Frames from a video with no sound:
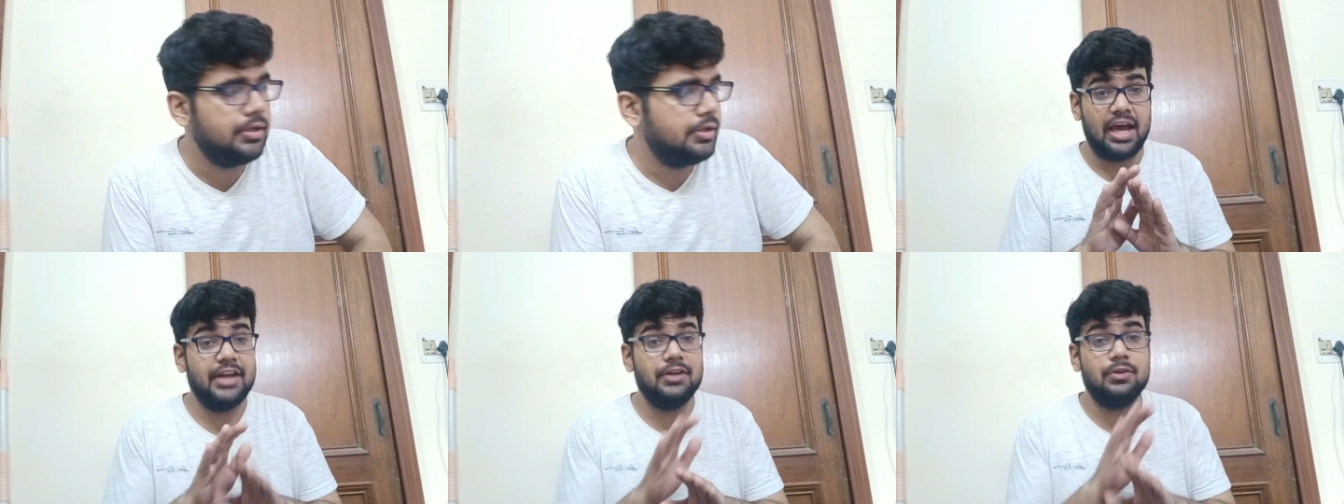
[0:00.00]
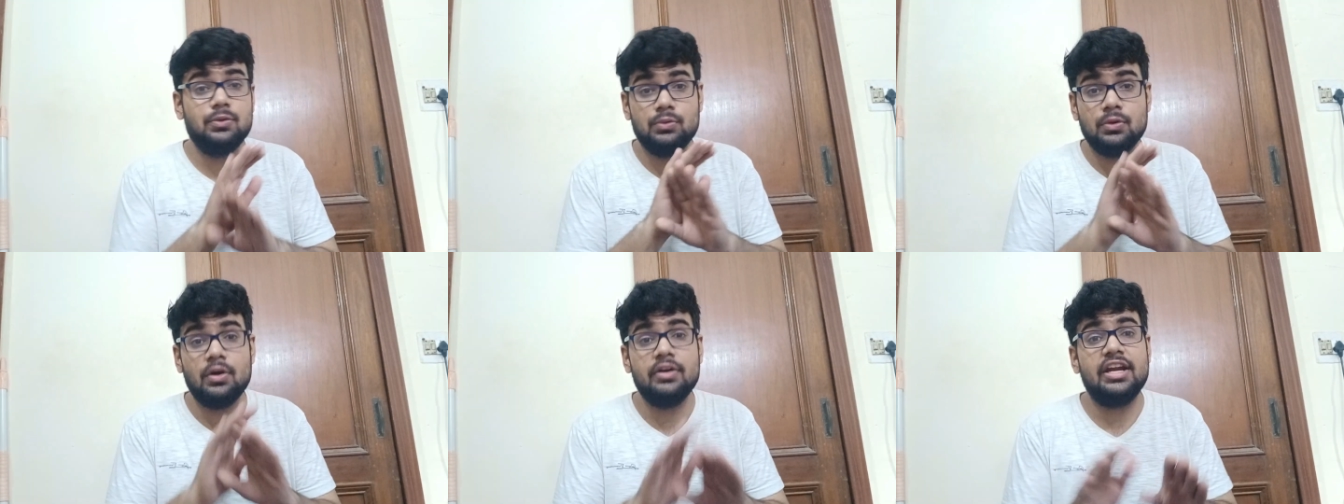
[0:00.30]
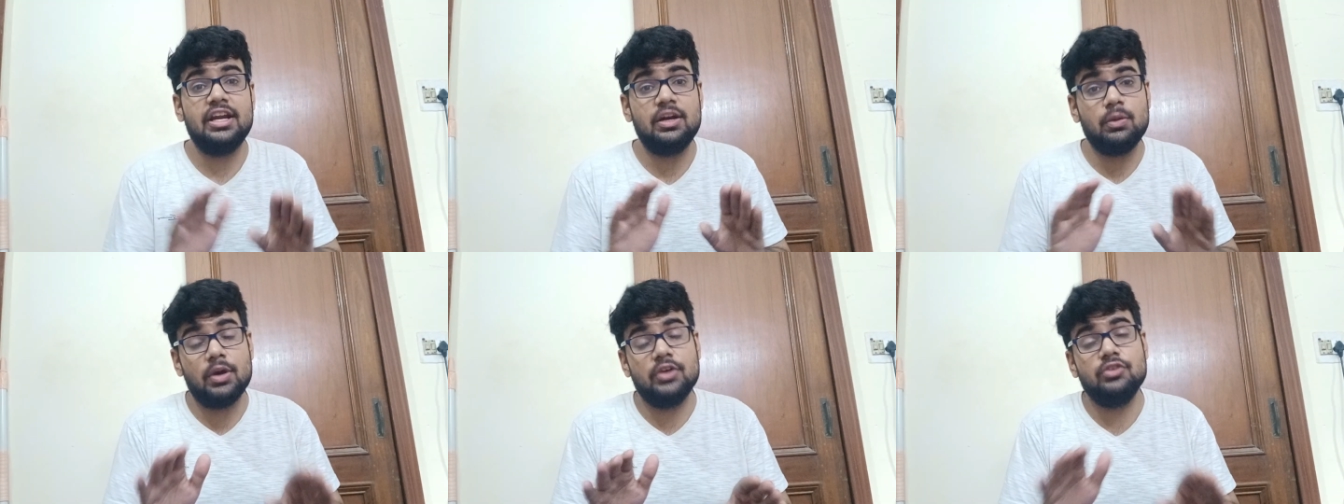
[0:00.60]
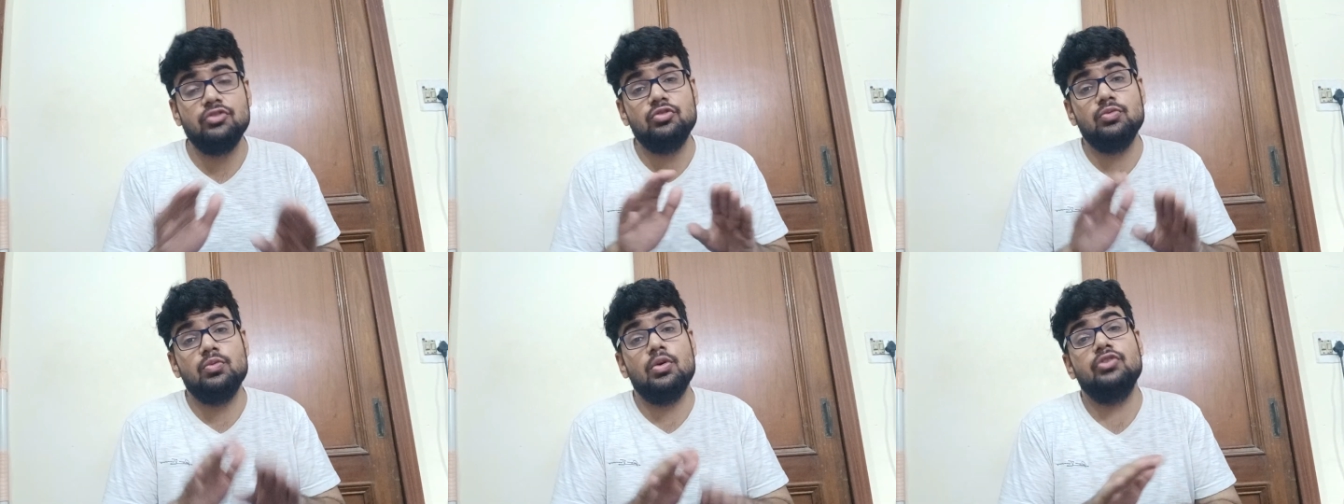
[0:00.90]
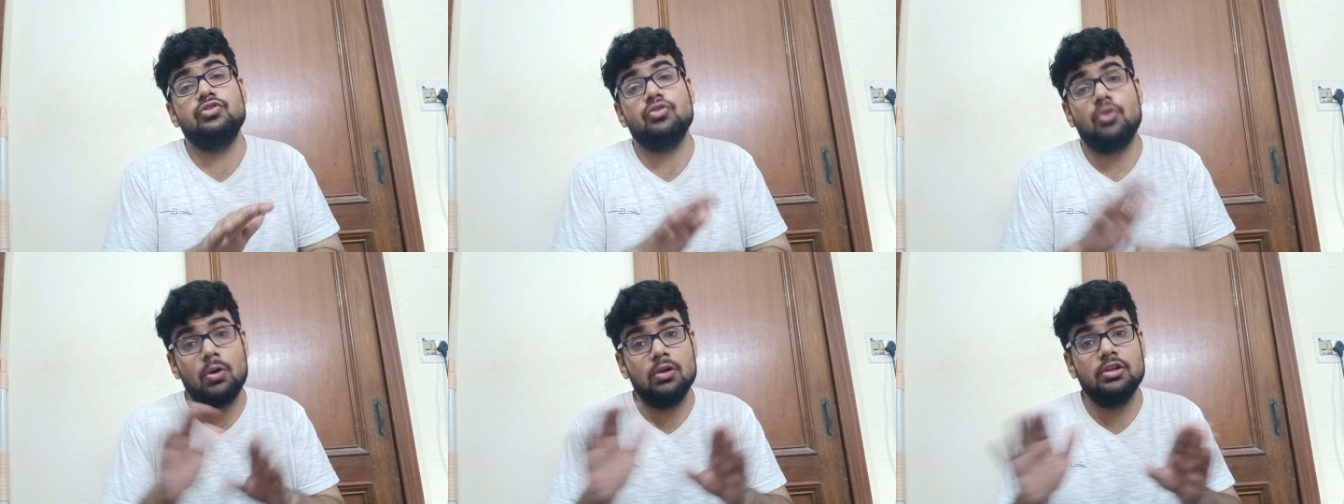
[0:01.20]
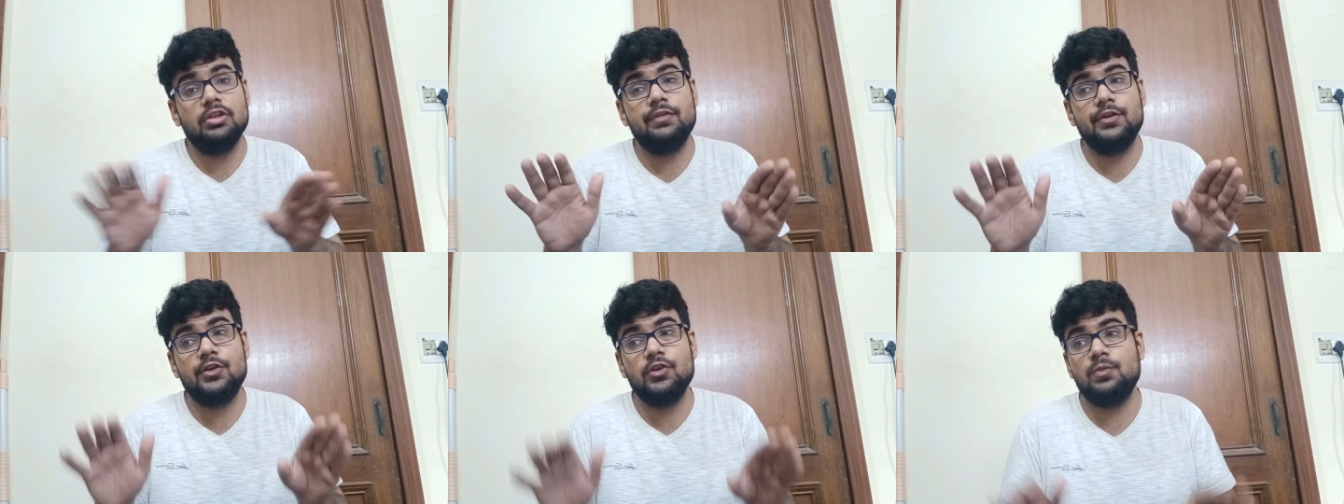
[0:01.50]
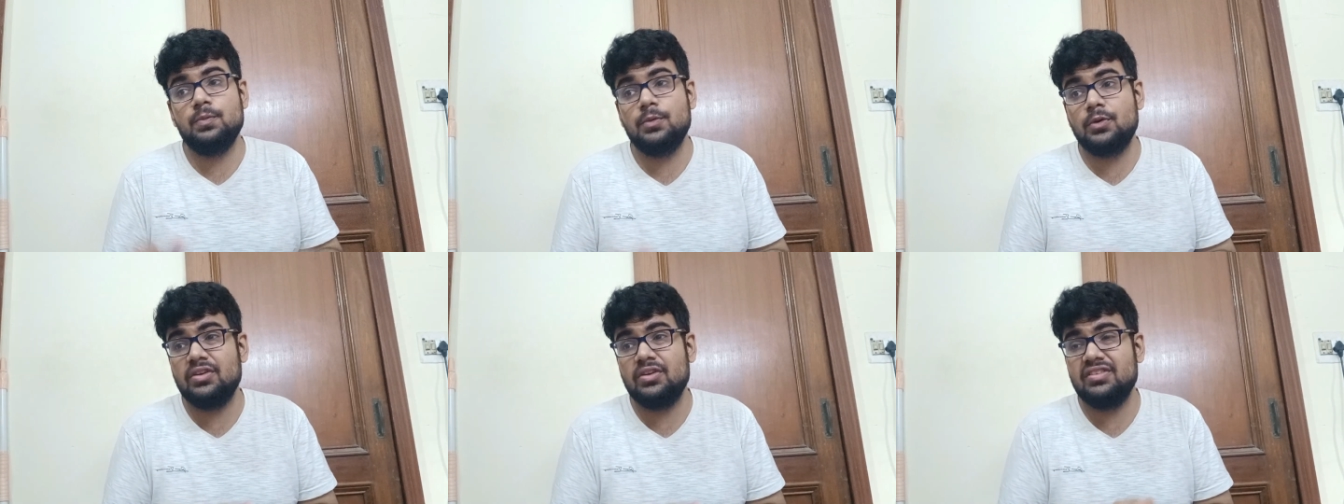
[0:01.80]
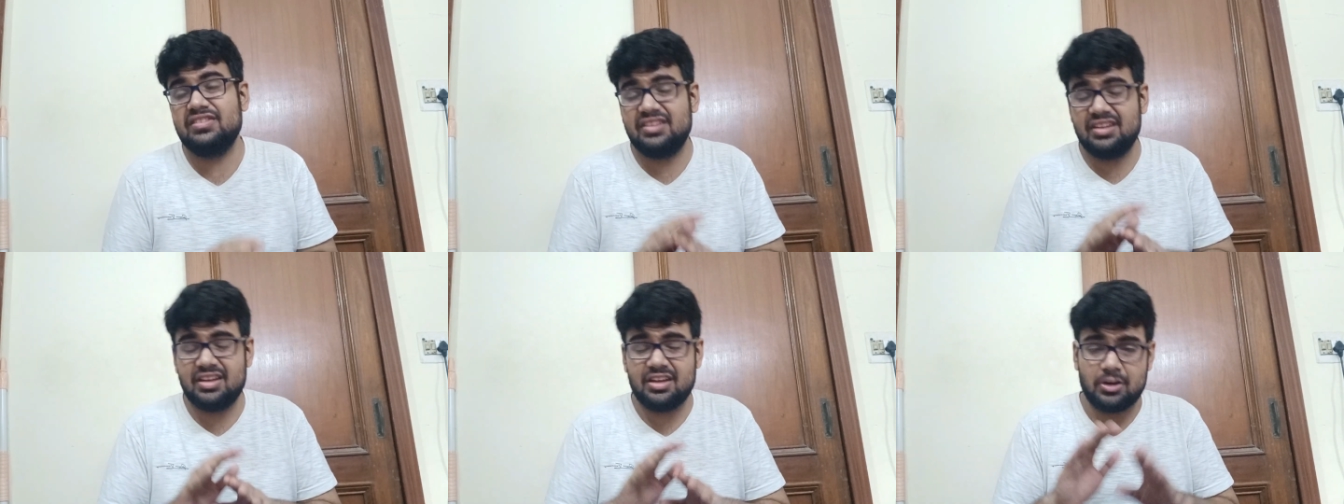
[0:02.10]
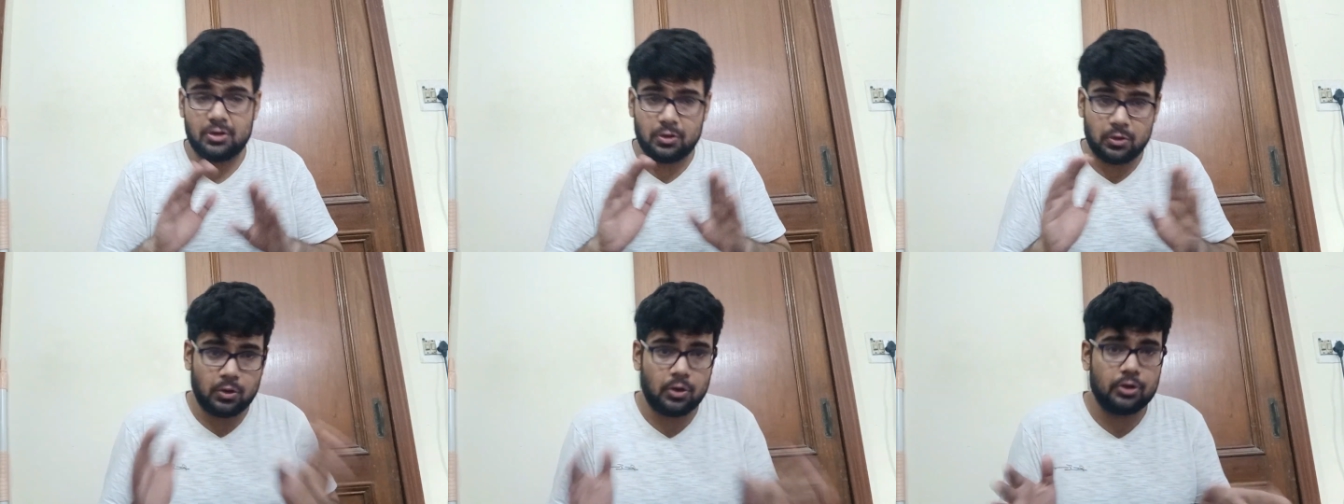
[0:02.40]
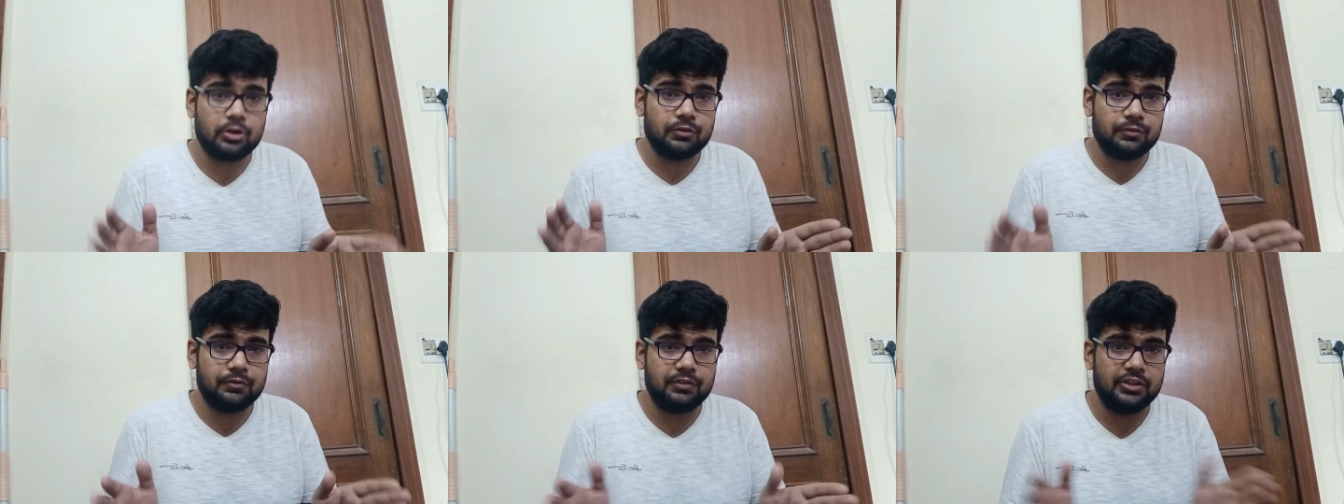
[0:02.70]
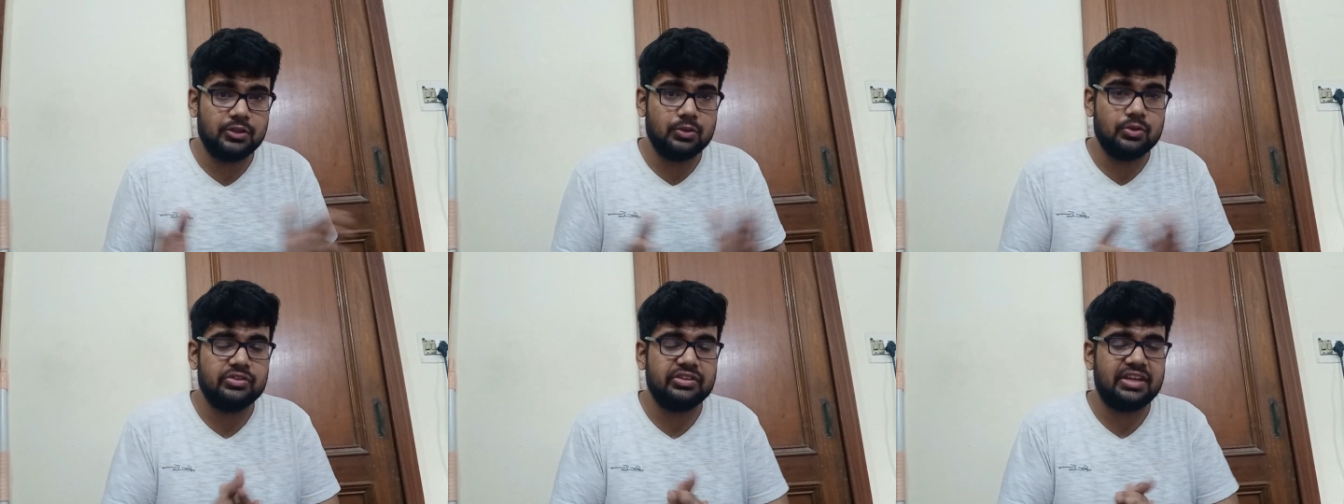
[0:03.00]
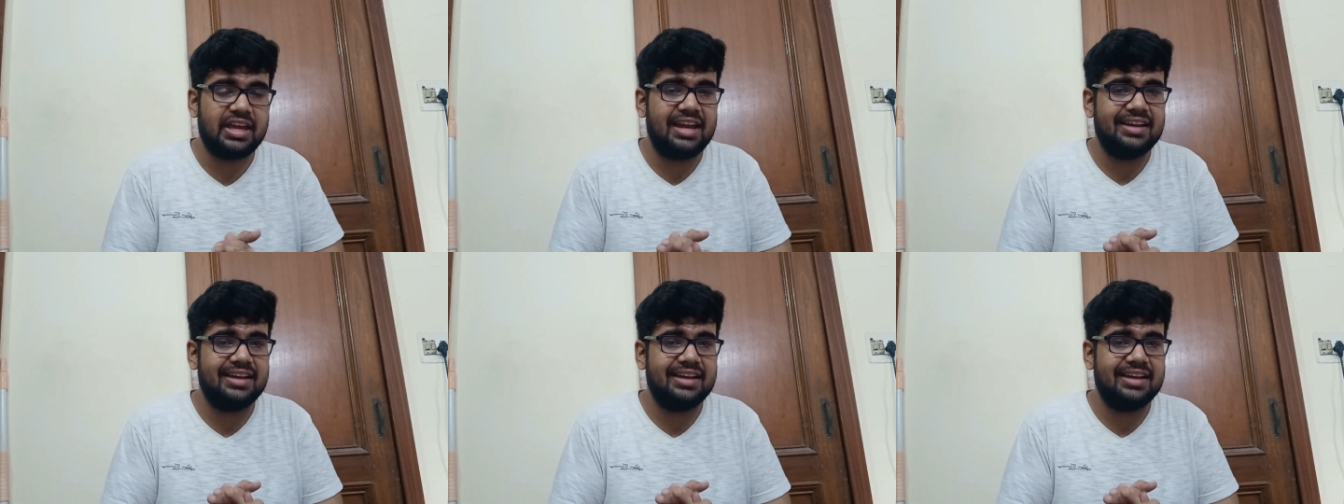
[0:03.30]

I do not advise to watch all the videos because there are a lot of videos,